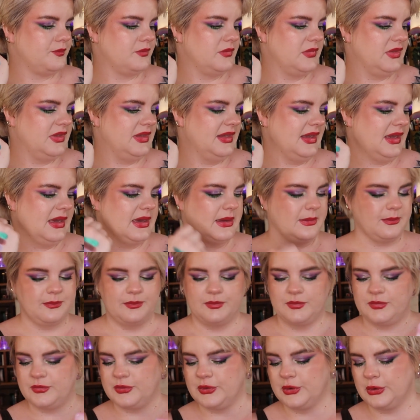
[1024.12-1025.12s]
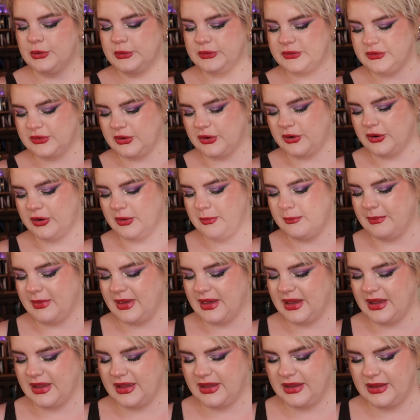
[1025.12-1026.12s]
yeah, those are
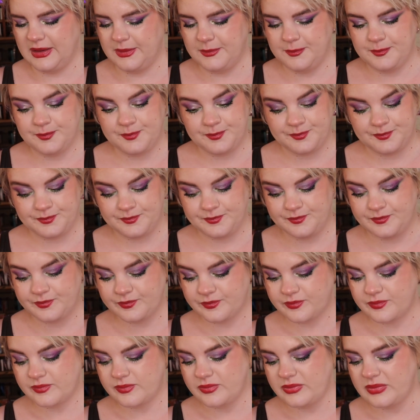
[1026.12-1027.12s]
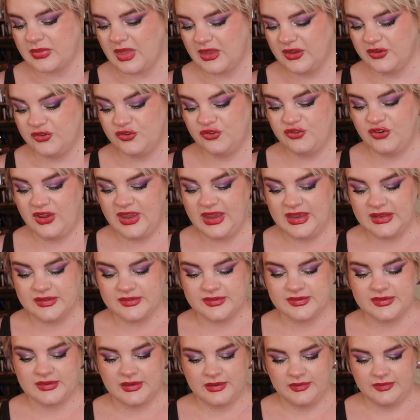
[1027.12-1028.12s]
my
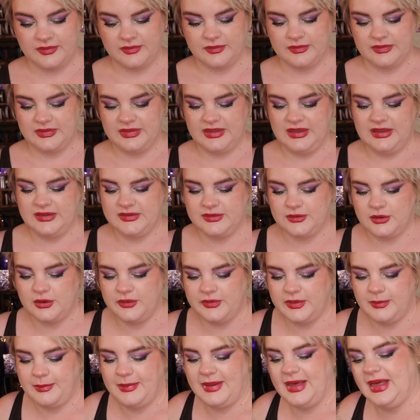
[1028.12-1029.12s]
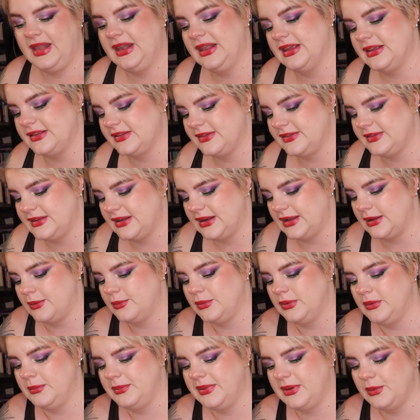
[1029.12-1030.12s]
shades. These are the palettes that I
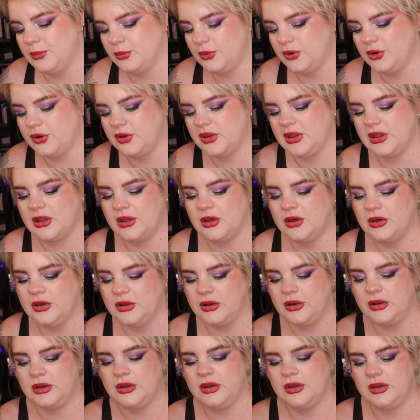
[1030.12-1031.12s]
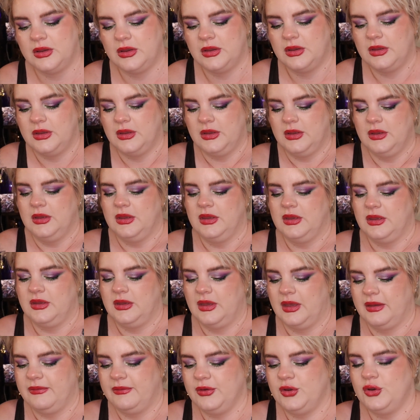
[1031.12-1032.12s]
will be working on.
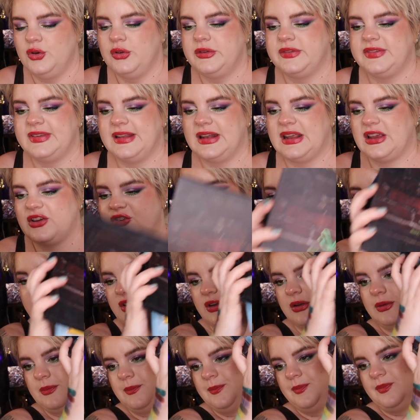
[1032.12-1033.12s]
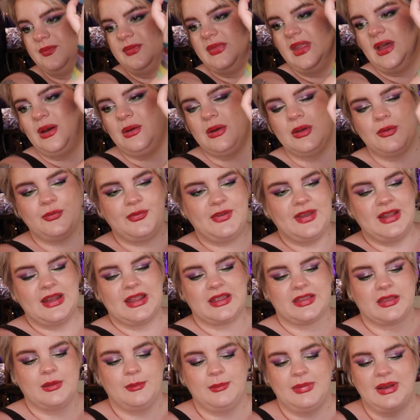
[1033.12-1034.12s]
A good selection. Now I feel
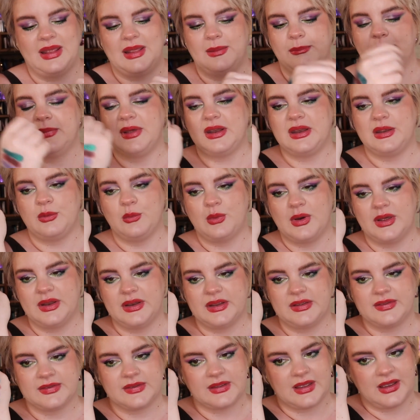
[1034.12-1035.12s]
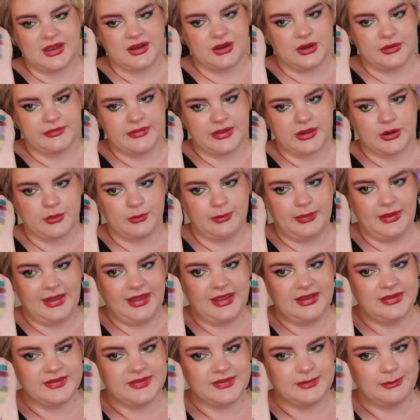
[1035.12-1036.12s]
like the Blend Bunny one is kind of out of
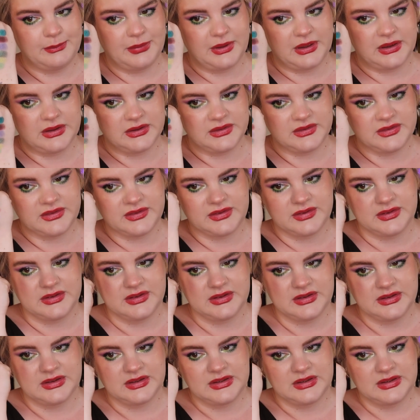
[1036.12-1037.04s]
place, but